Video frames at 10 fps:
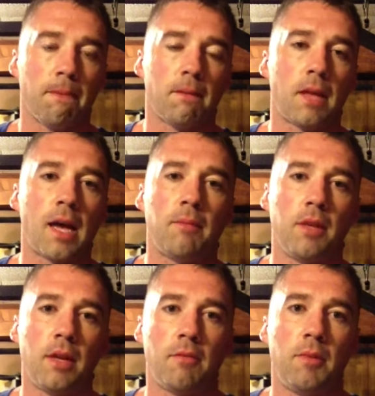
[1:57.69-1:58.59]
time
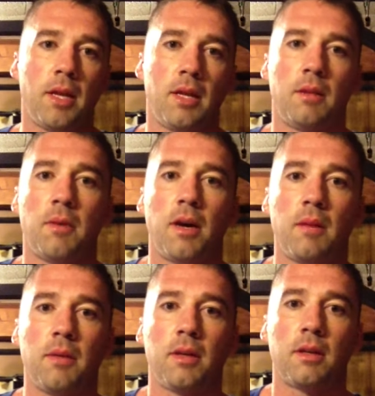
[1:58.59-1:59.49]
that I've been into
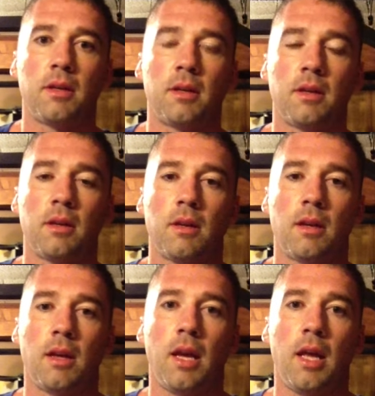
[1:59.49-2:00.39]
bodybuilding,
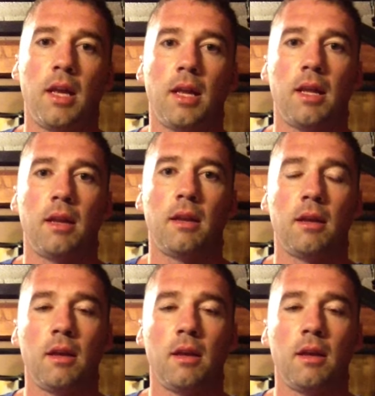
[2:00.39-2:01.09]
and then